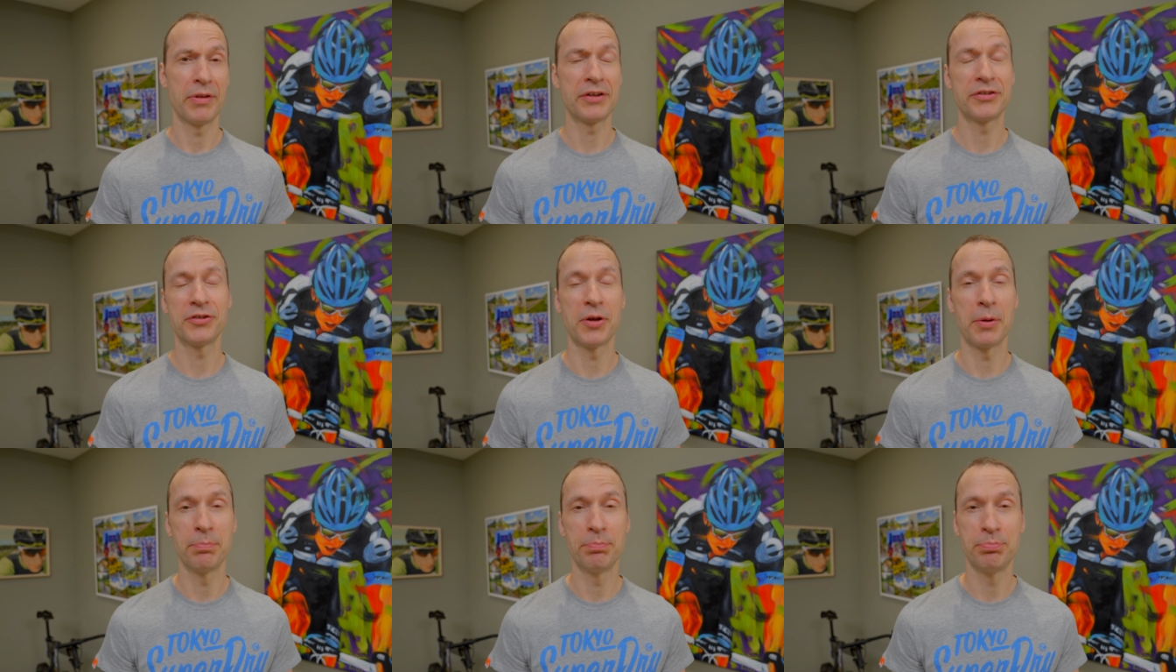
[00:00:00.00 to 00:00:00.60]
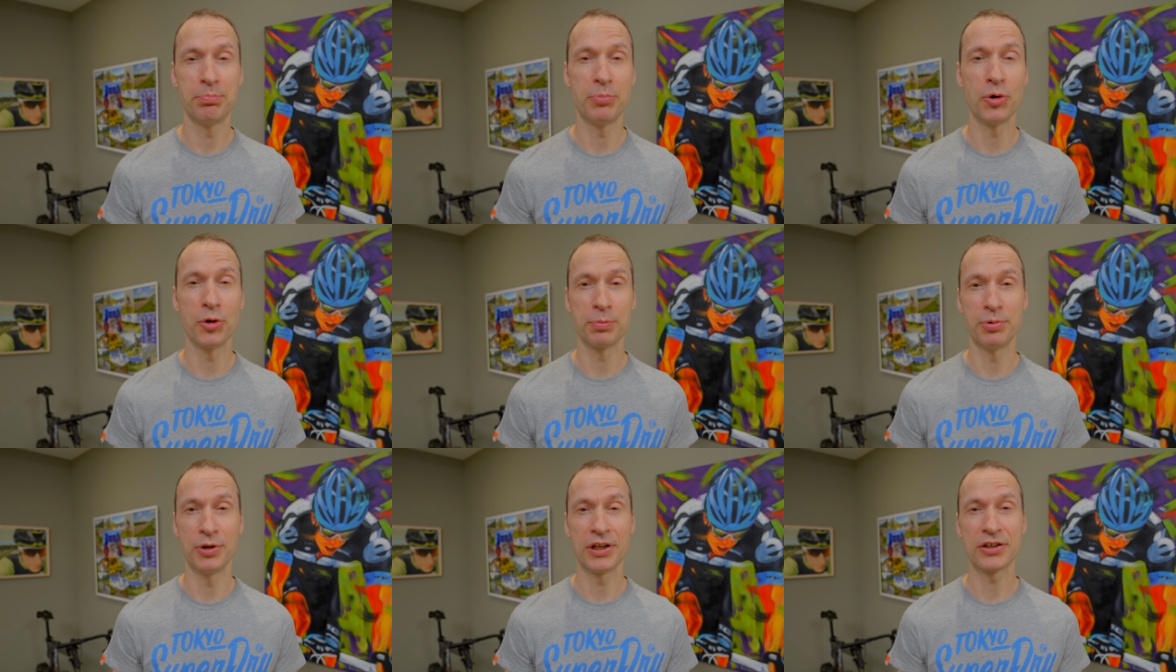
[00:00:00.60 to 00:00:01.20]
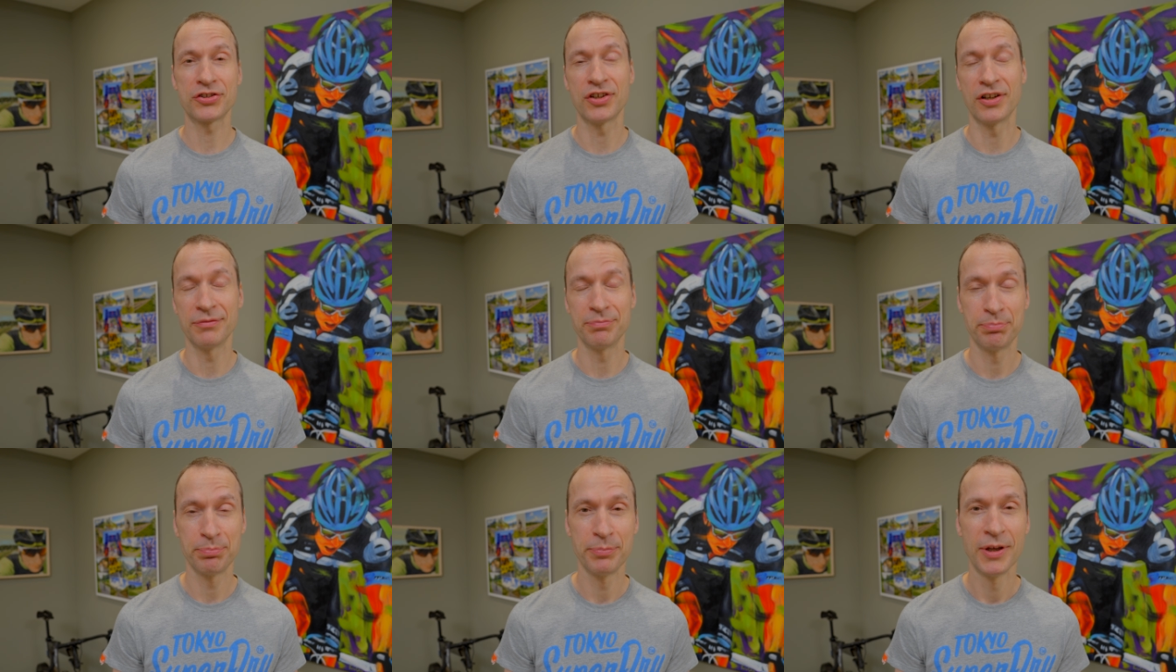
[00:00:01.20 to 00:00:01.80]
that's a bold prediction
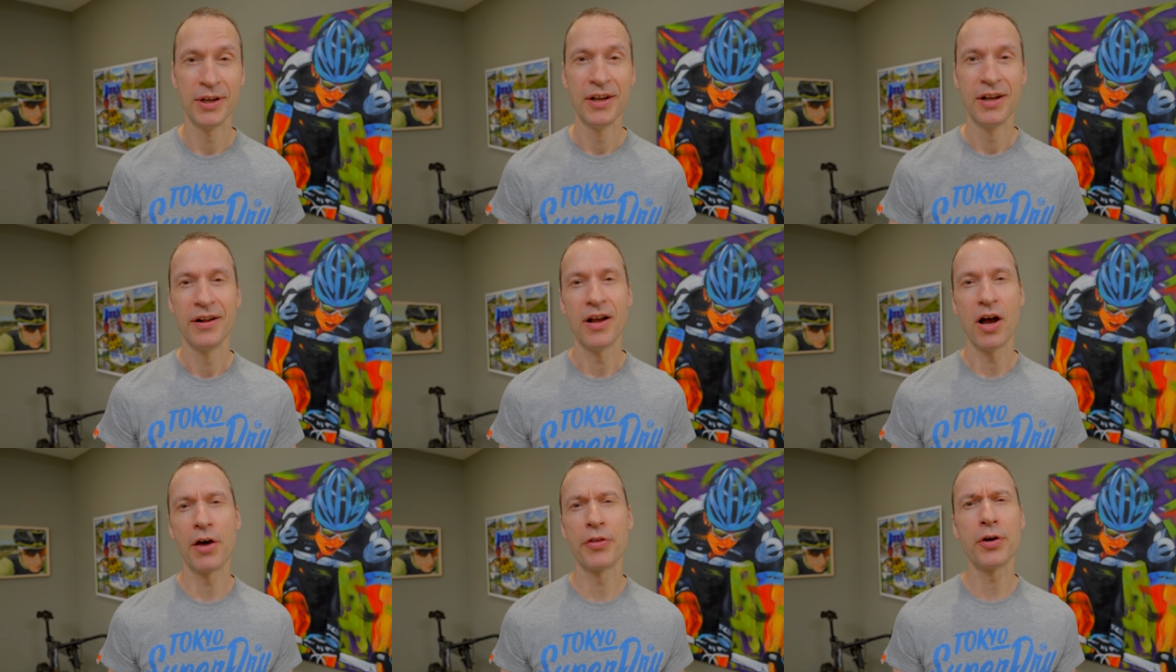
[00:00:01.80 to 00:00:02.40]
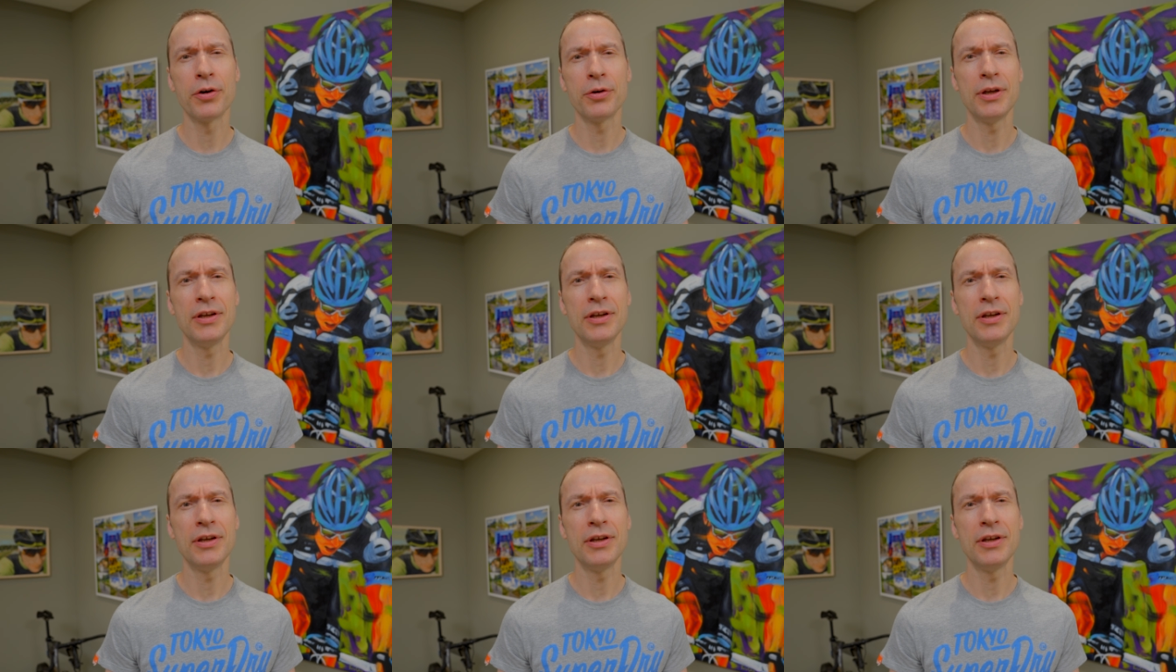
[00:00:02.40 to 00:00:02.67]
although